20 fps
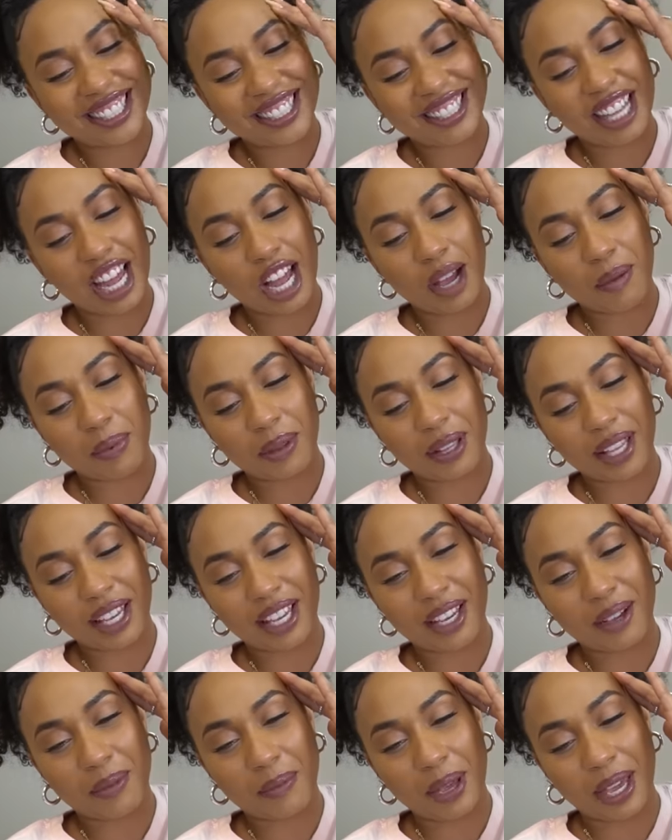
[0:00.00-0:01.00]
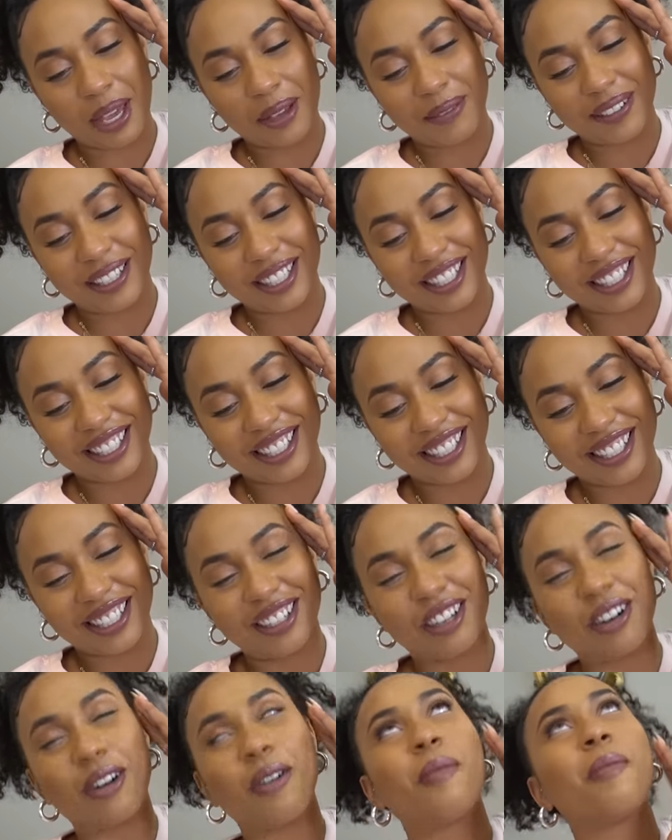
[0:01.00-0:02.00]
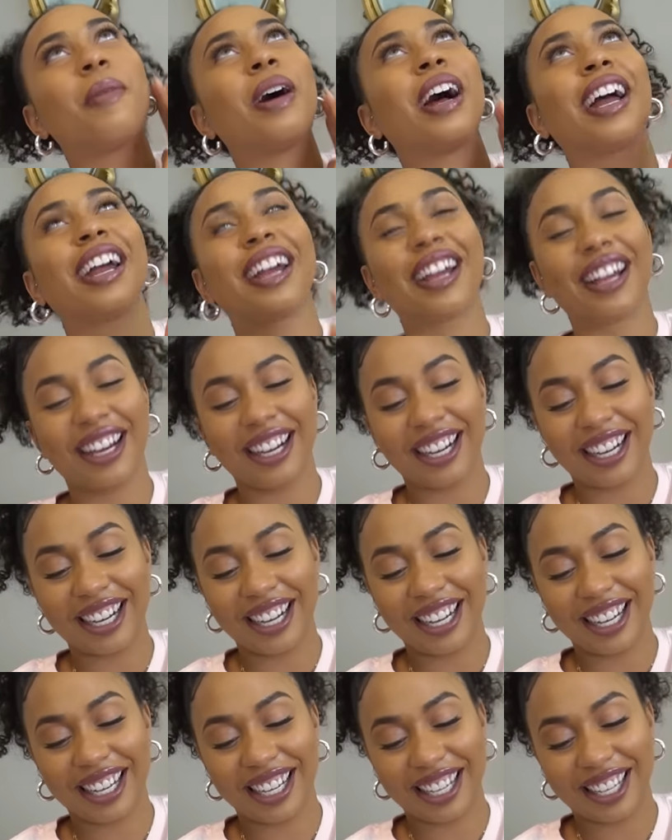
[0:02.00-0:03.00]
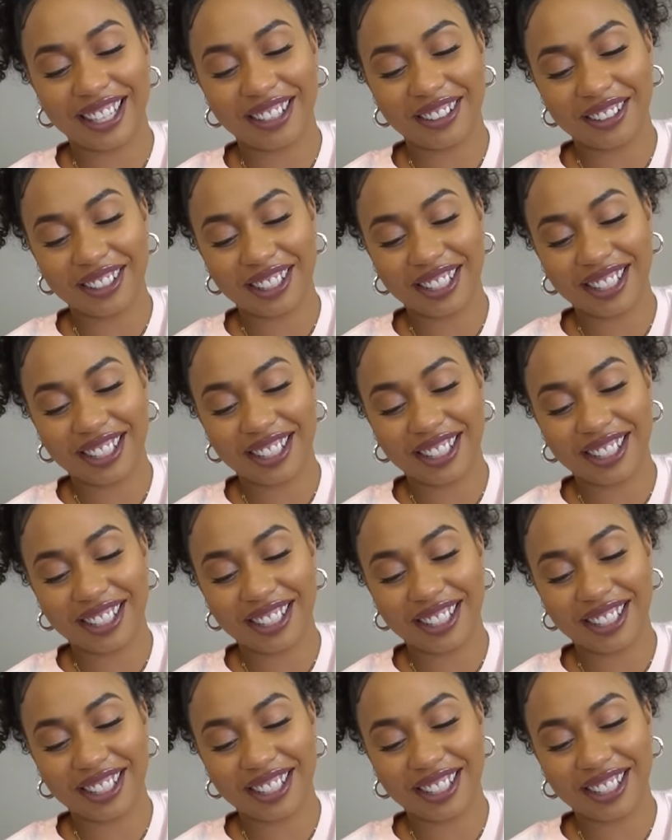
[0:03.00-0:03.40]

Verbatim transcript: Stop playing, baby. Oh my God.